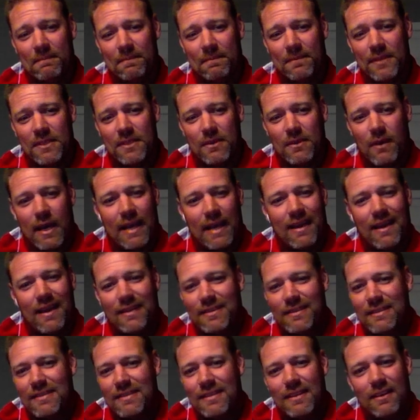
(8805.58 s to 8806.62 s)
So I got
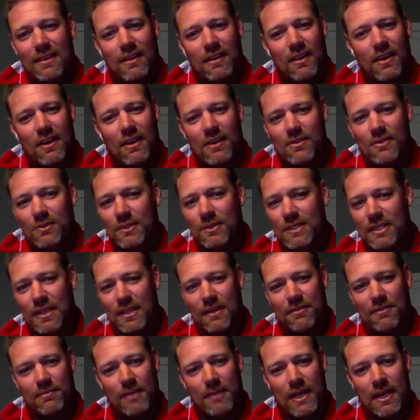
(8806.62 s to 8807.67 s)
to see a lot of cool
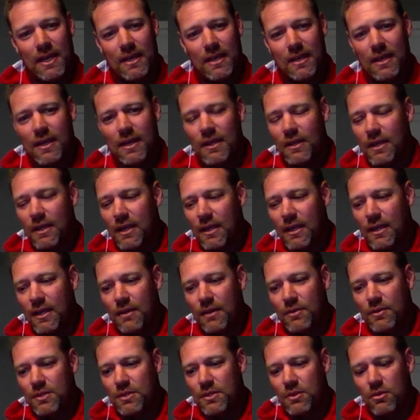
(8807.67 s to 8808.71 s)
stuff, man. And it
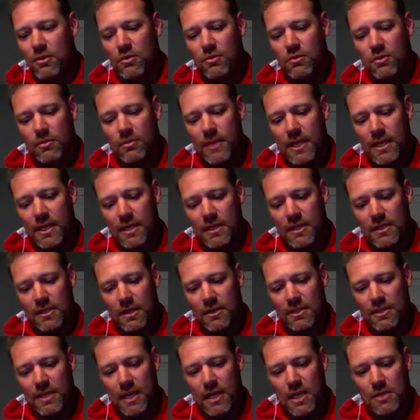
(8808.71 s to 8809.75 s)
was so cool because our
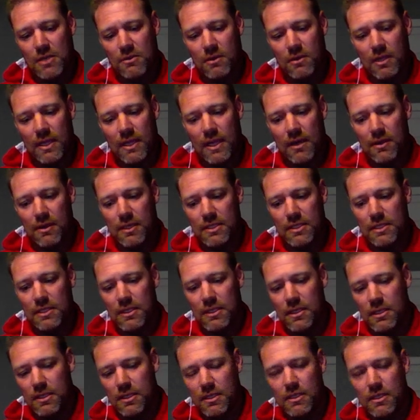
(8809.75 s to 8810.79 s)
schedule allowed us
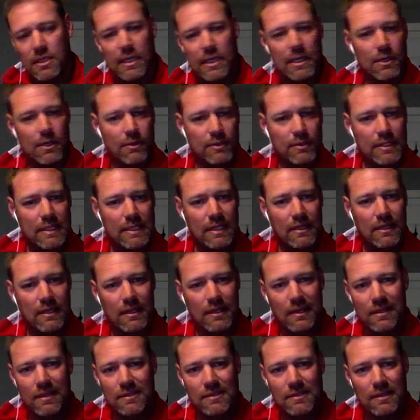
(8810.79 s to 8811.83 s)
to see
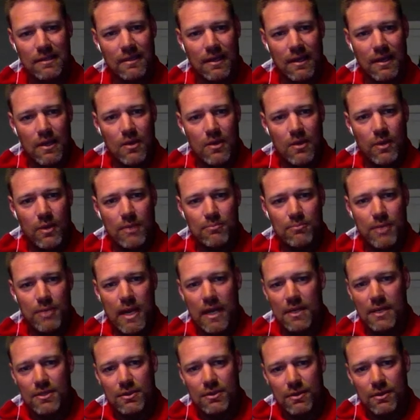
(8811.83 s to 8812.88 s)
things, and we'd
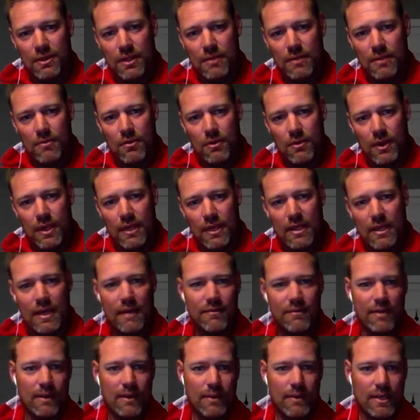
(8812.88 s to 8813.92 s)
practice early in the morning and
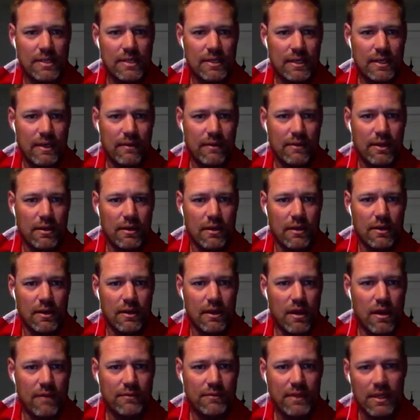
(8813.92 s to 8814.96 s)
have the rest of the, on an
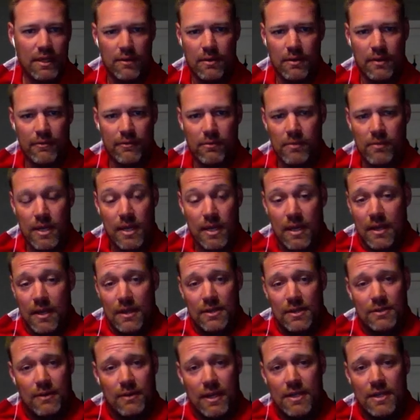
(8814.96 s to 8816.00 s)
off day, whatever.
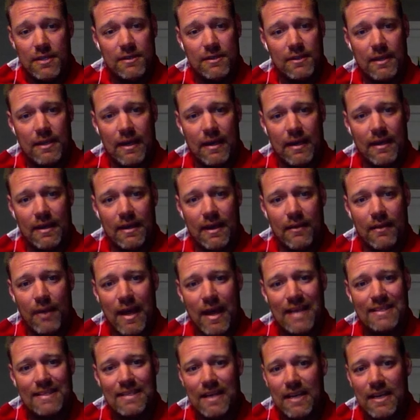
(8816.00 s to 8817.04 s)
So
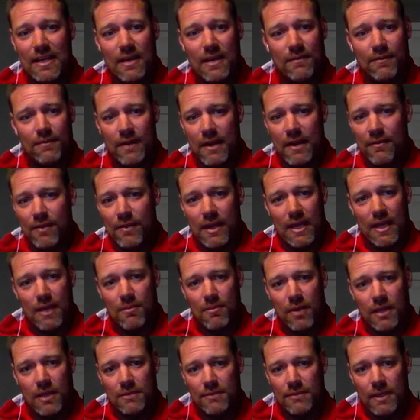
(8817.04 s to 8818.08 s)
I signed up for everything I
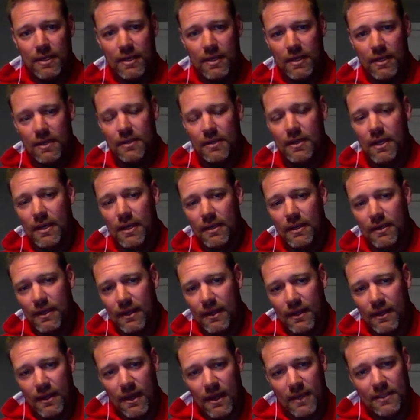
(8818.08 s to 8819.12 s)
possibly could
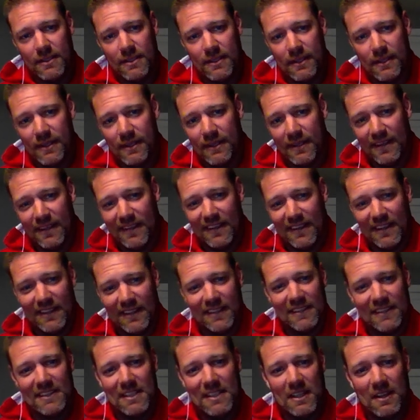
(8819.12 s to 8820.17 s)
and got to
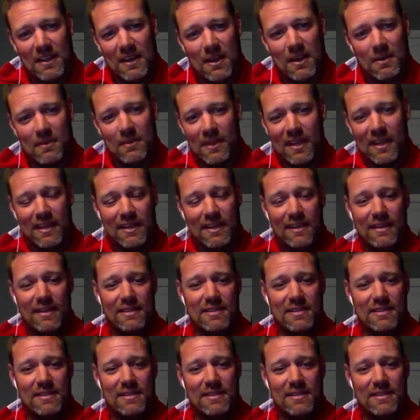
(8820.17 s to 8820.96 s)
see a lot of really neat